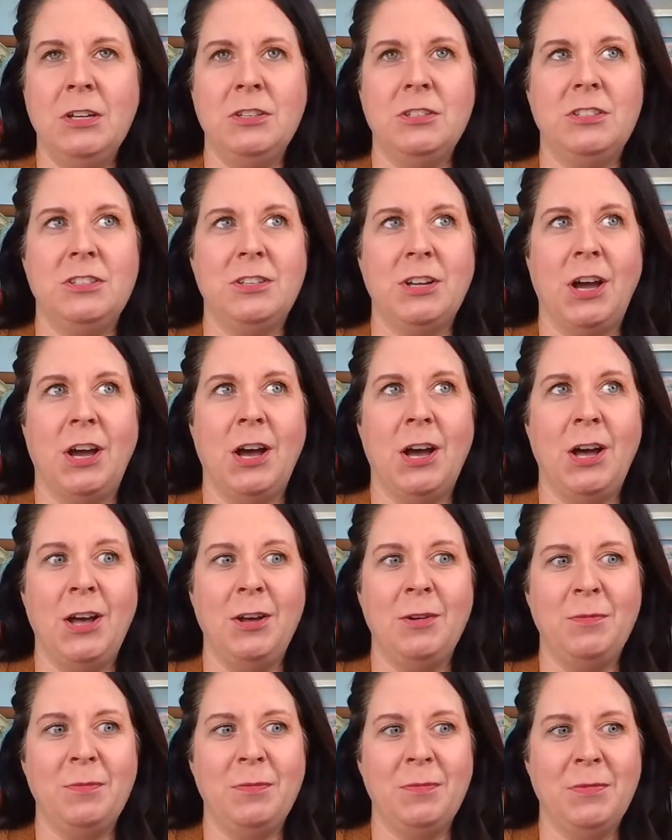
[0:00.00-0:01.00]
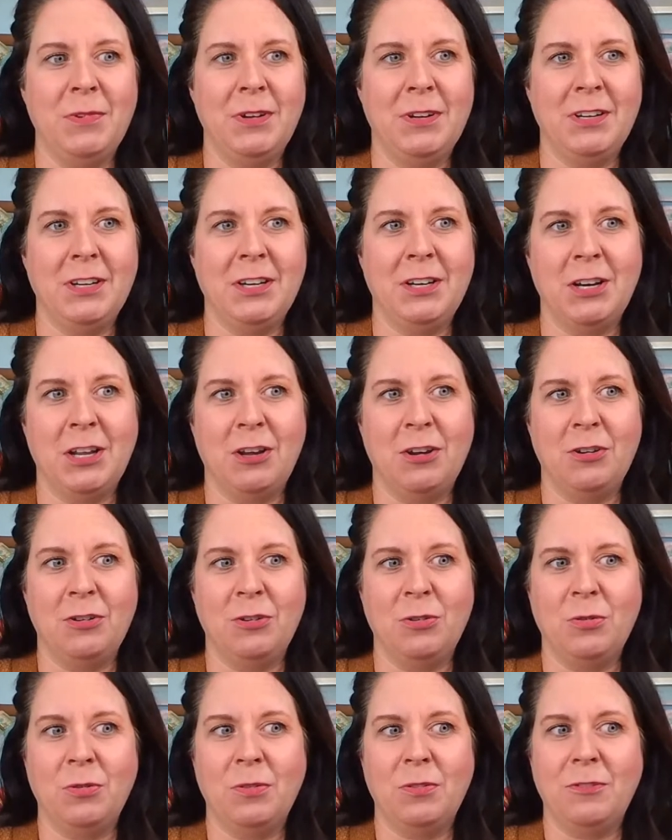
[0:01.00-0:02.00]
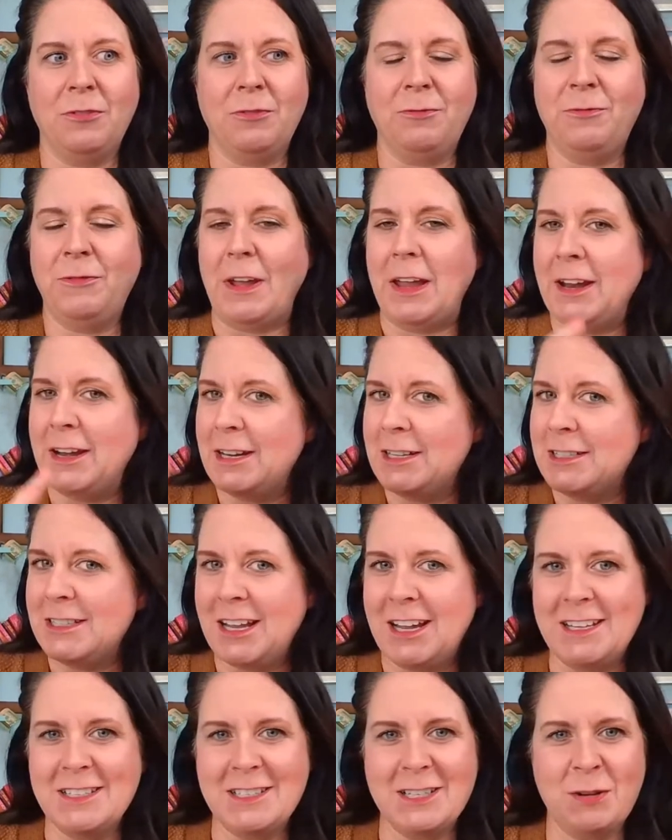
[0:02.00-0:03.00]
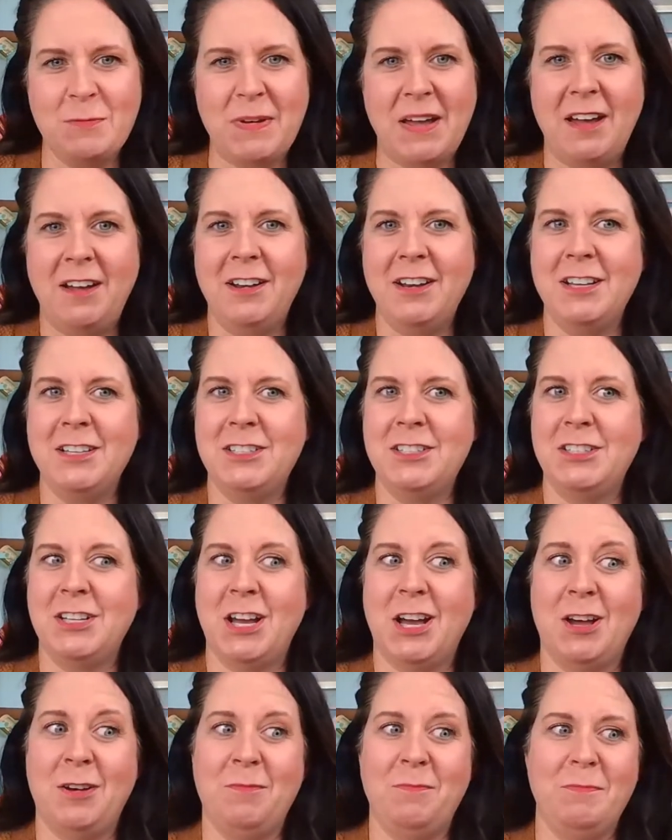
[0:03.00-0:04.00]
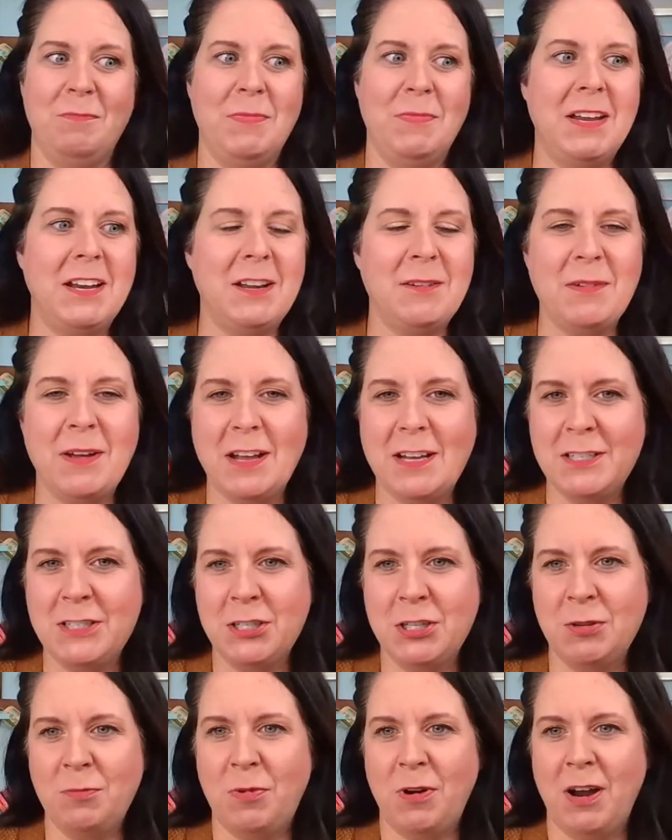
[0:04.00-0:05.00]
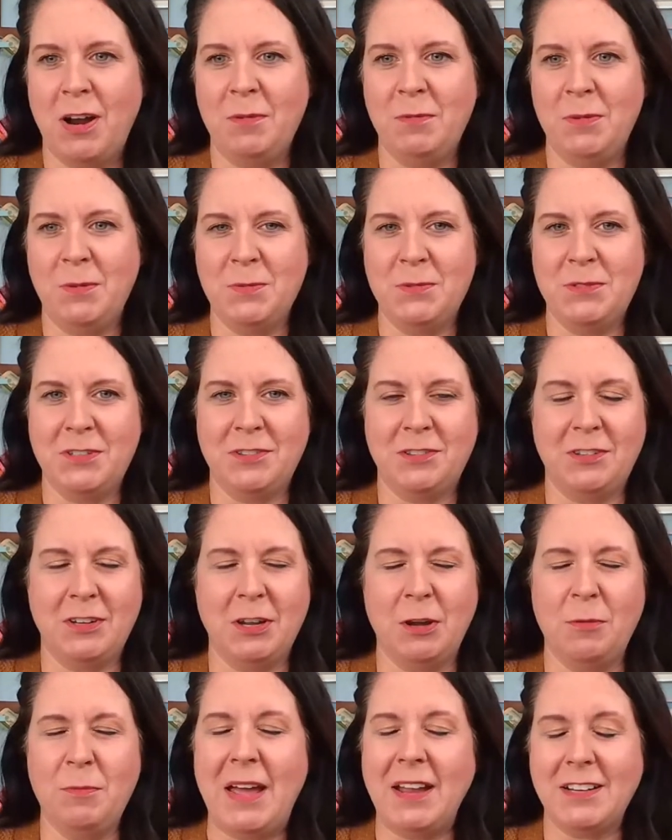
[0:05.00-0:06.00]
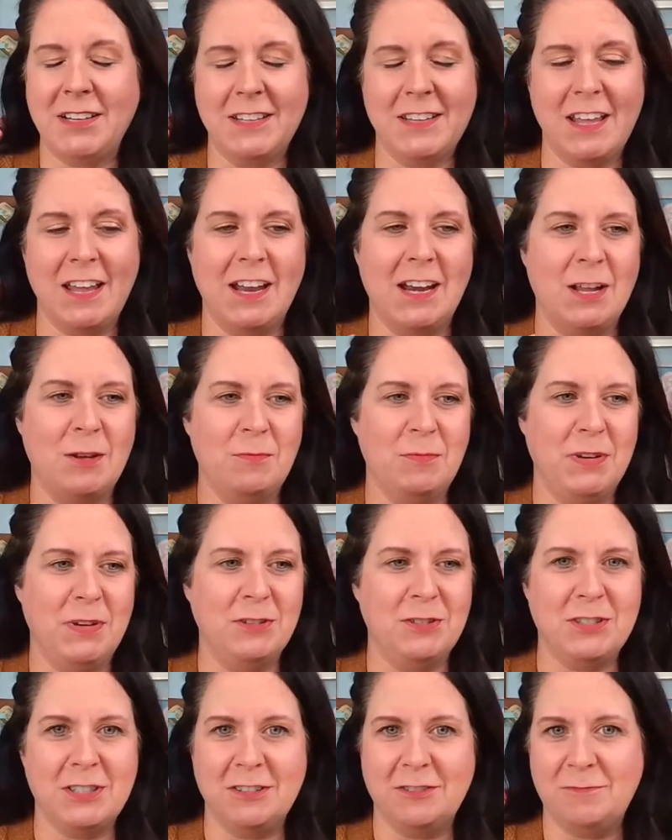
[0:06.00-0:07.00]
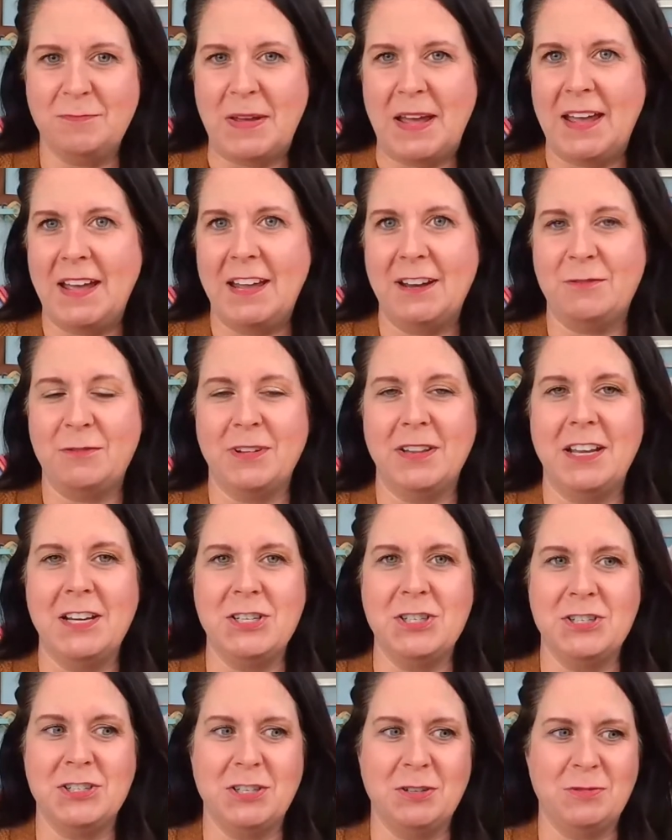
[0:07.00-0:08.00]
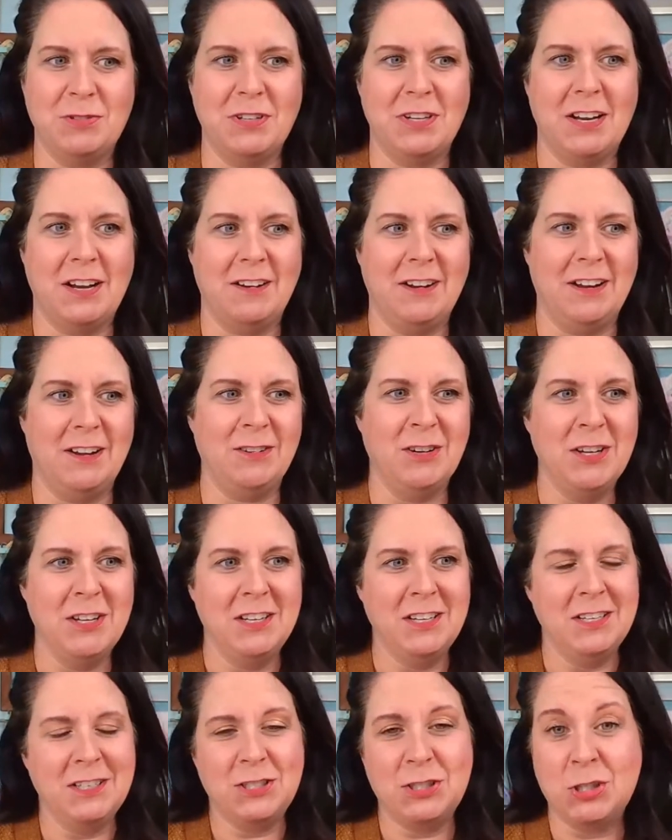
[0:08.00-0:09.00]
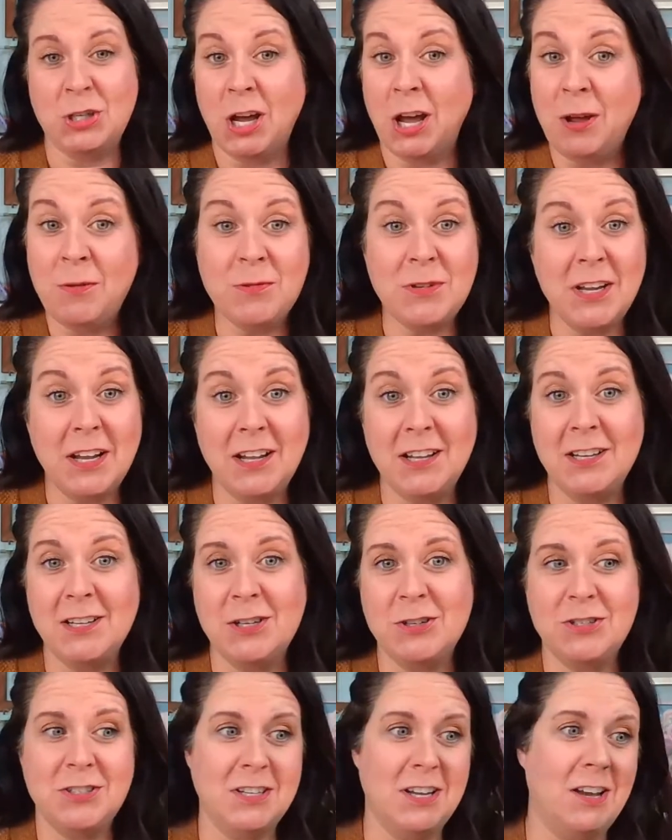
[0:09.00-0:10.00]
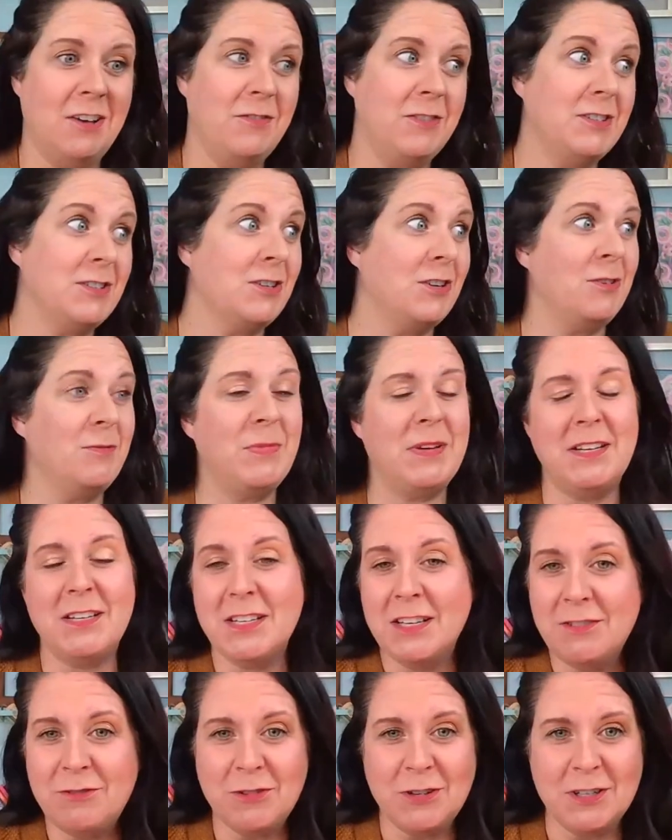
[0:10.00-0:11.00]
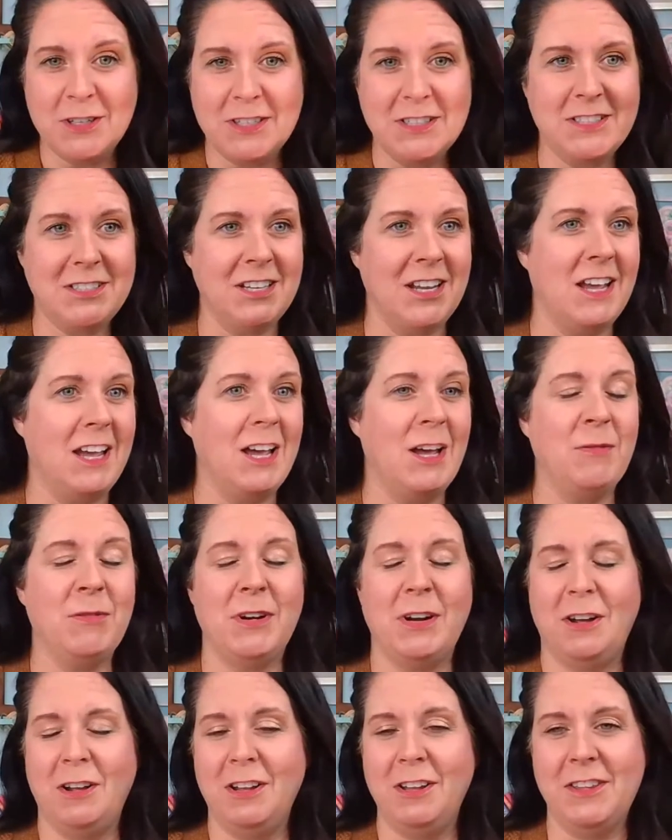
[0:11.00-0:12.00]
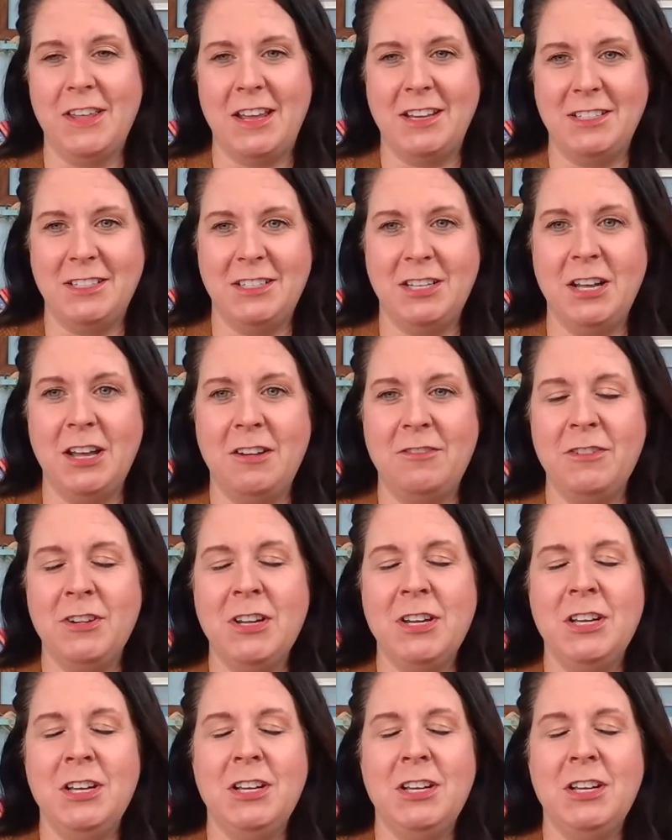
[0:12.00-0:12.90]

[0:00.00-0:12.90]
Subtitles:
Stop, you know, fantasizing about it. Stop minimizing the problems. Go back to that abusive, bad relationship scenario. Stop telling yourself it's going to be different this time and all that stuff.